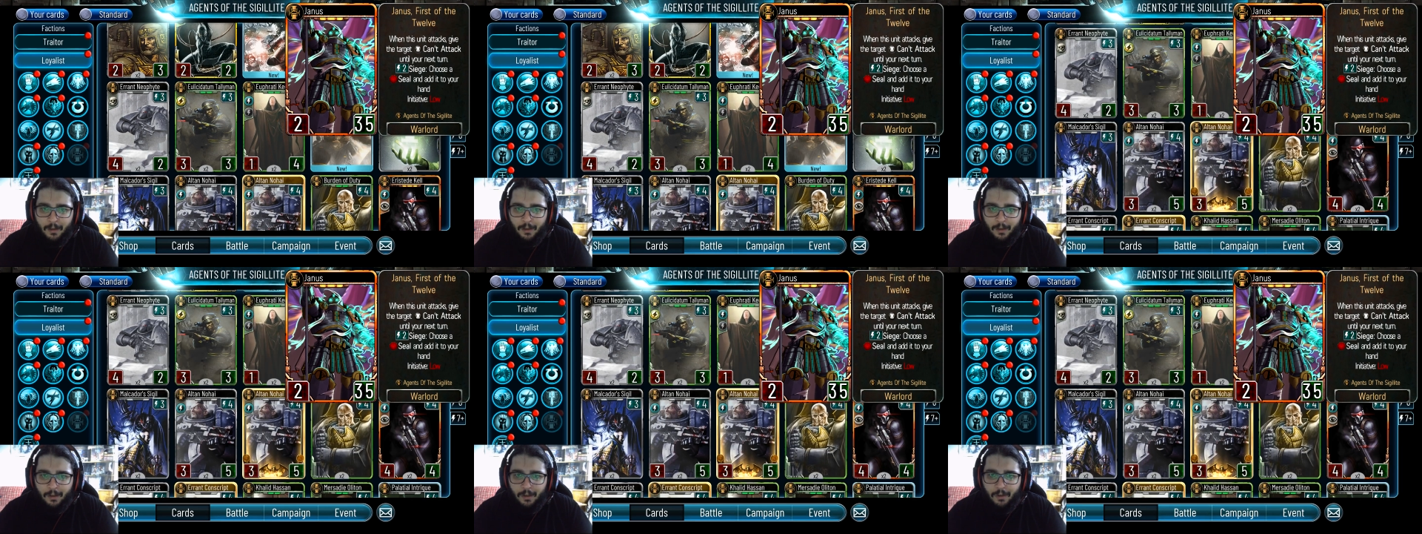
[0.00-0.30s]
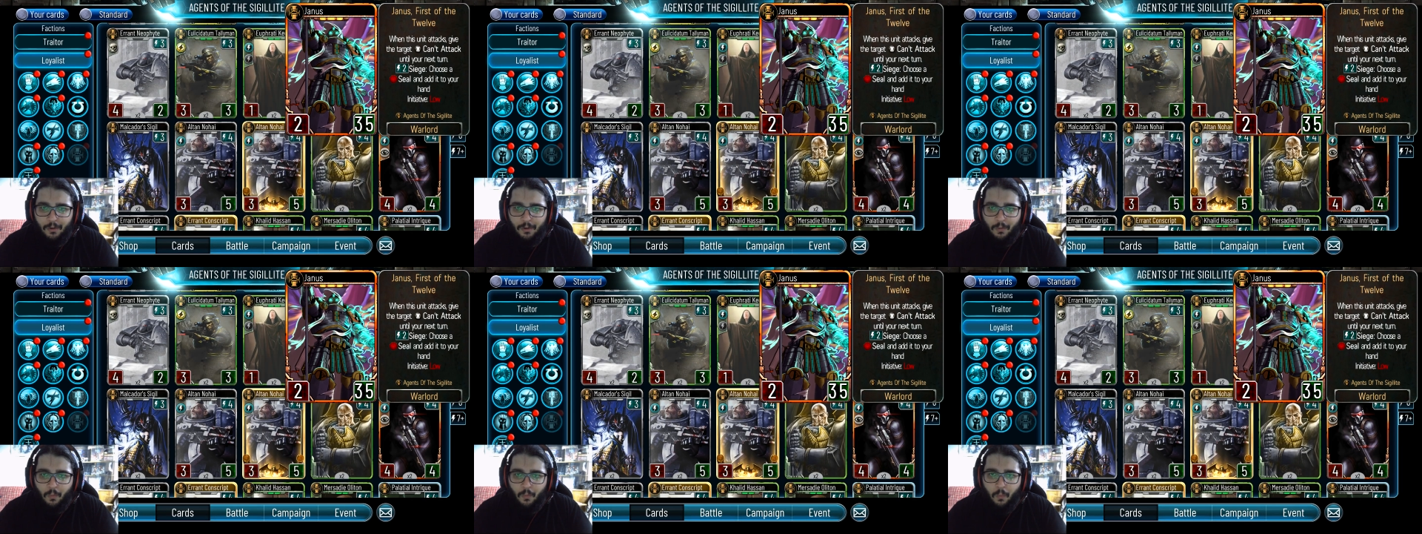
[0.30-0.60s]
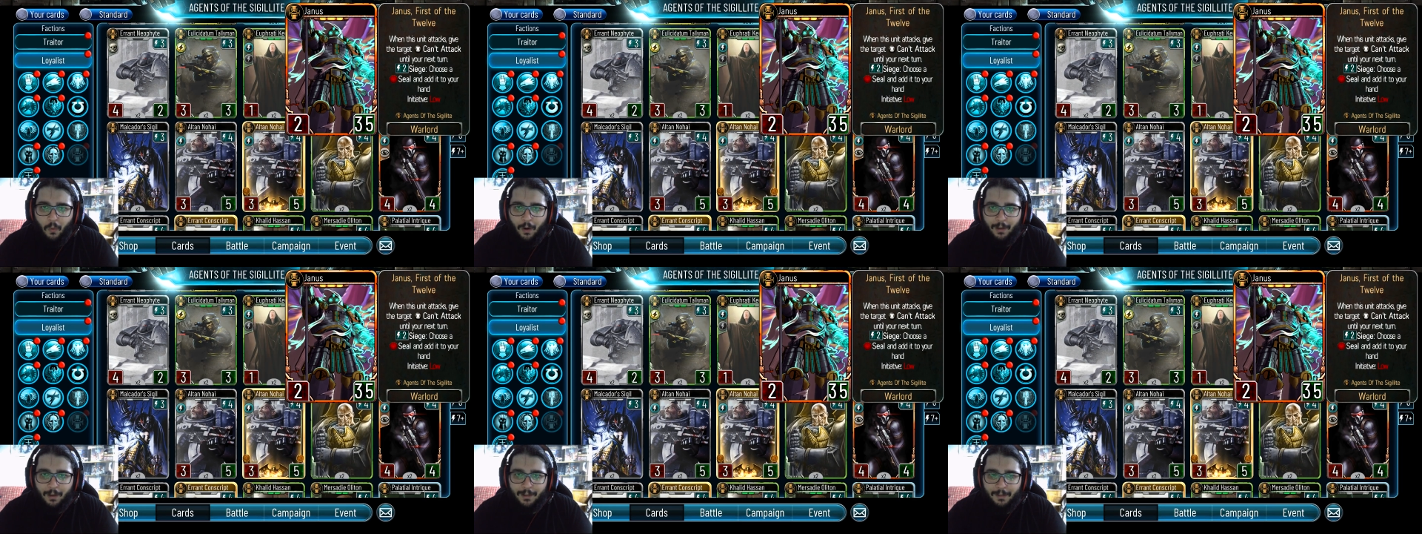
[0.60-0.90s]
You
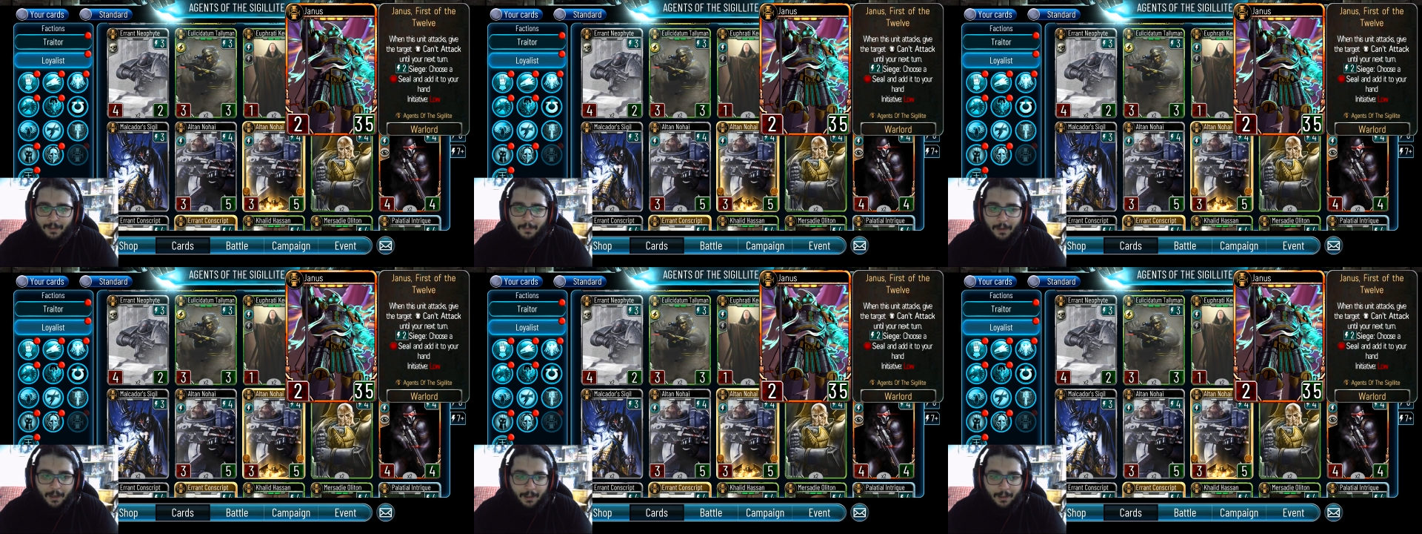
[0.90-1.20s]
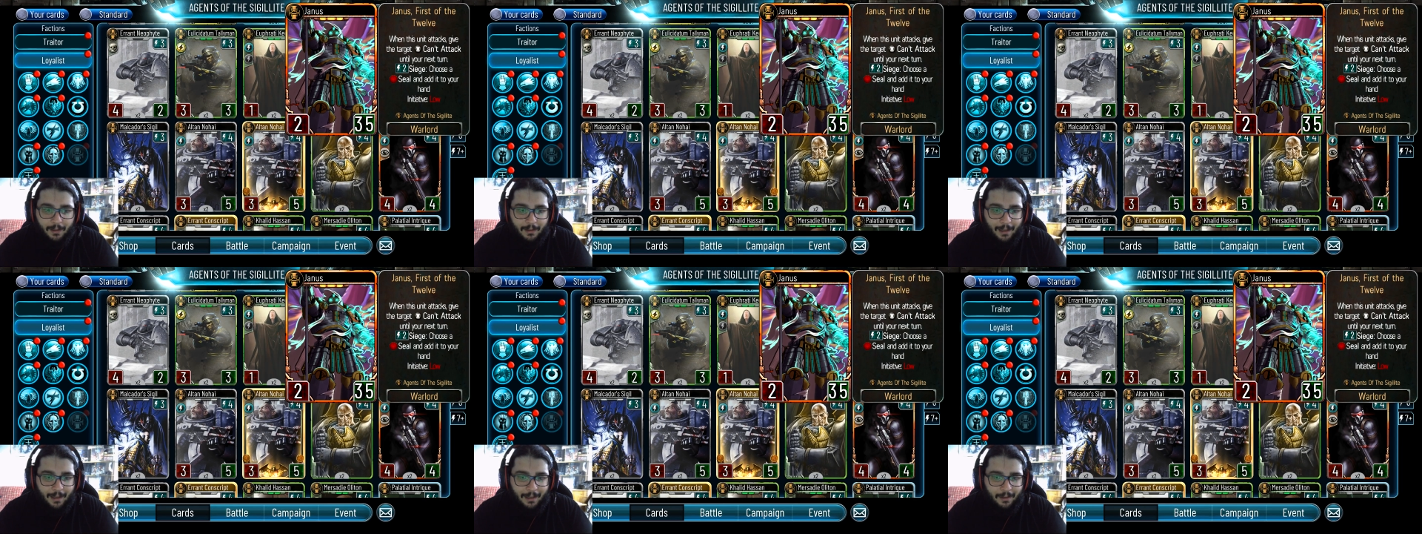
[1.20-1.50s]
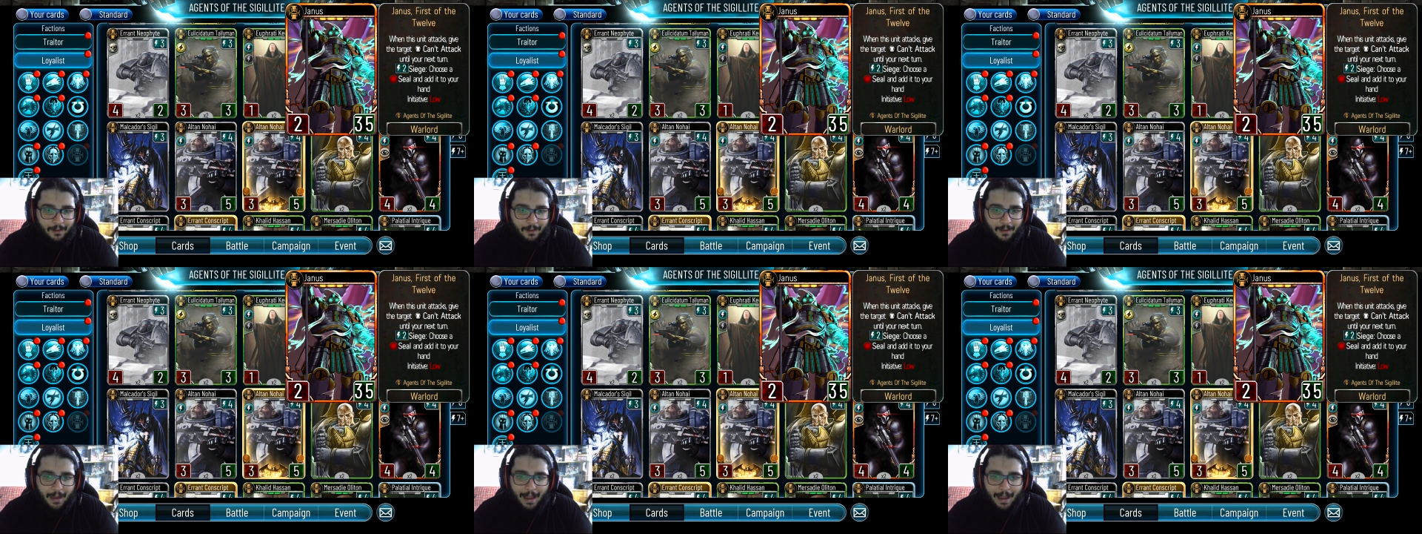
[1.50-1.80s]
what, mate?
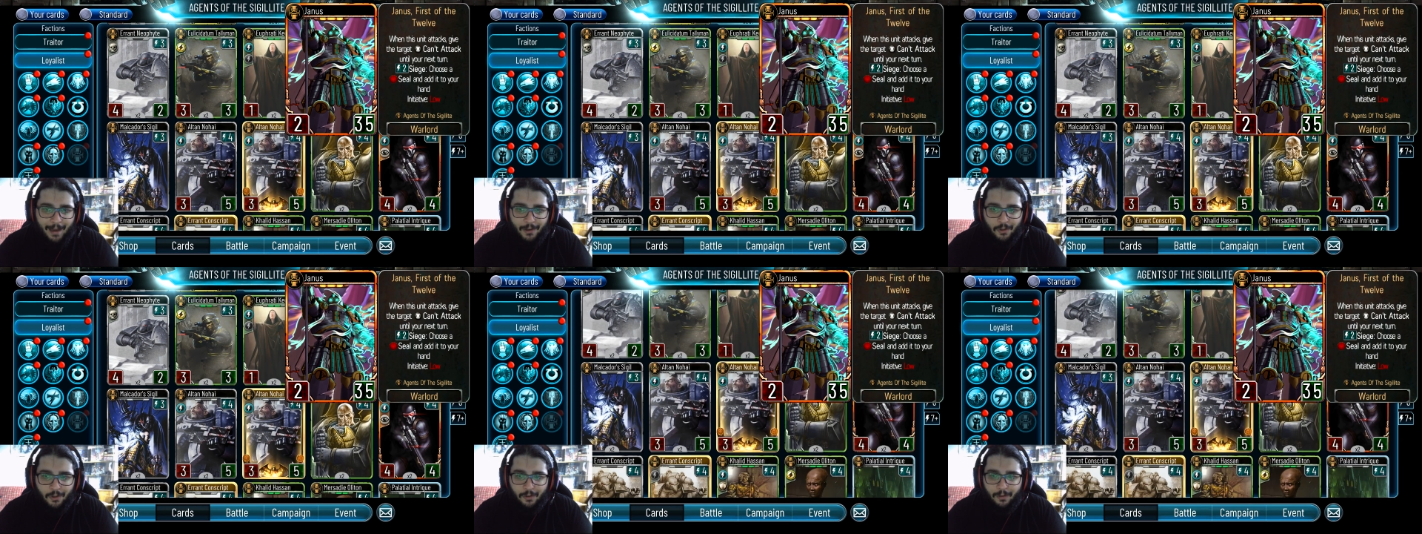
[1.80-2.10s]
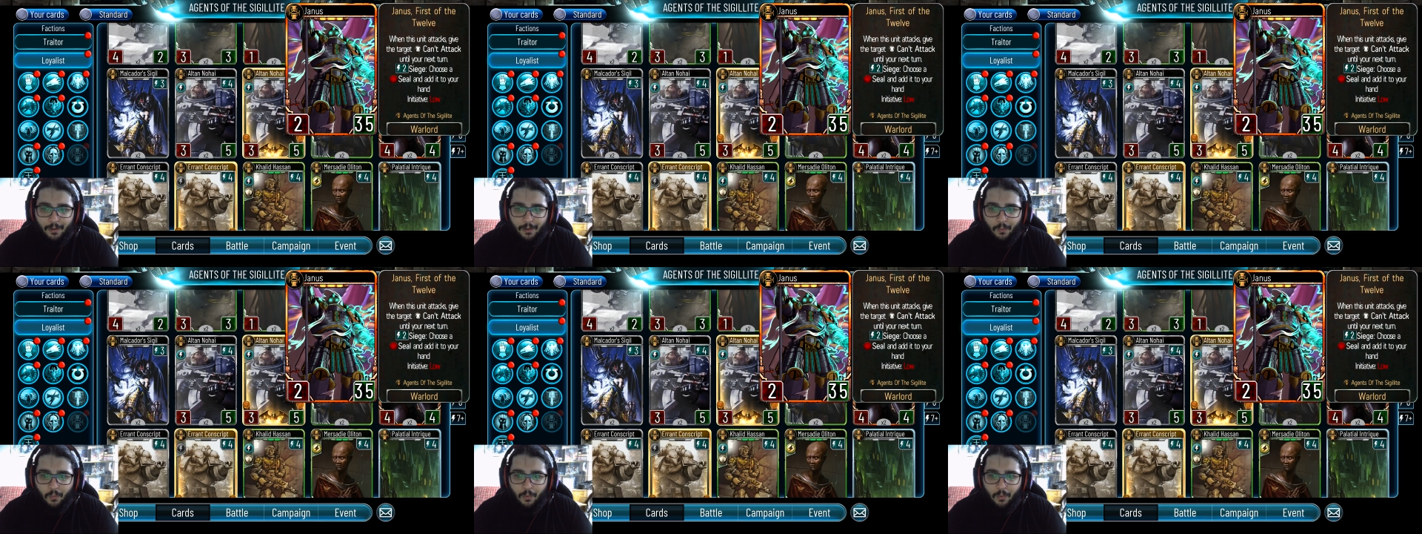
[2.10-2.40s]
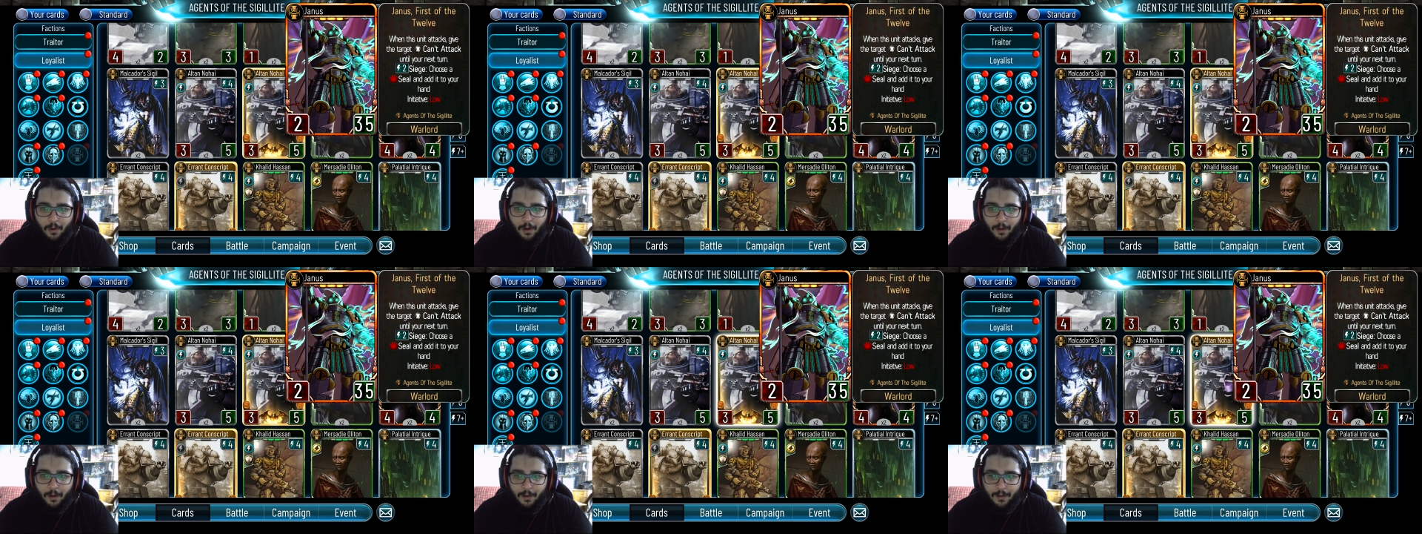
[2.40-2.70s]
That could actually
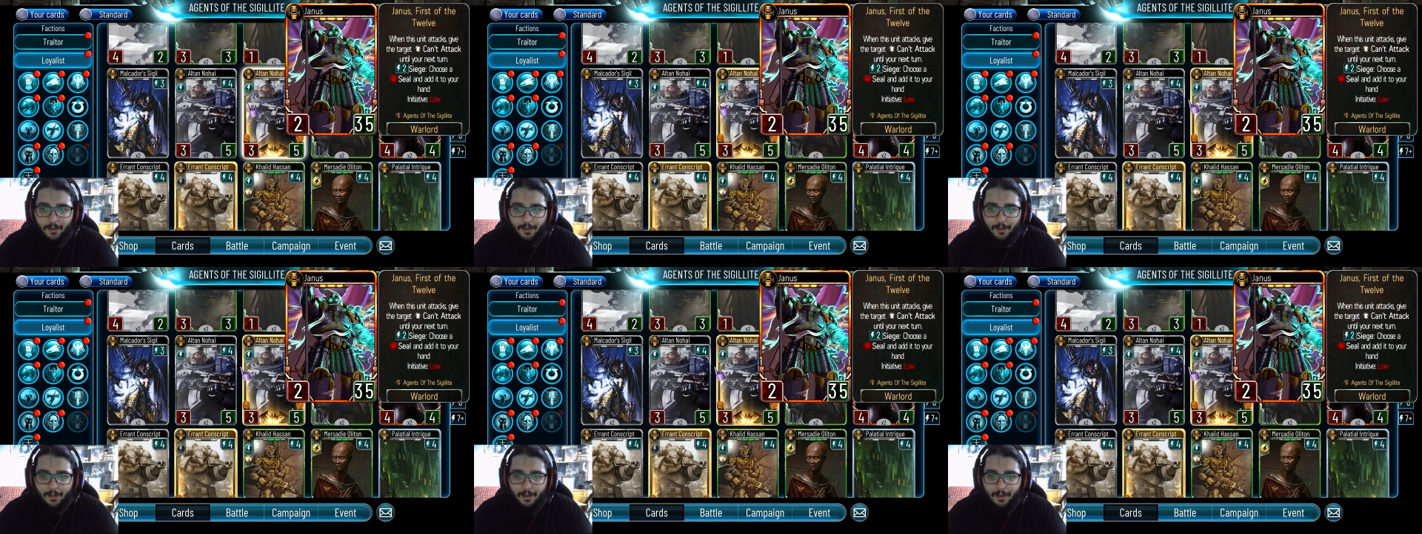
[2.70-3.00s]
work.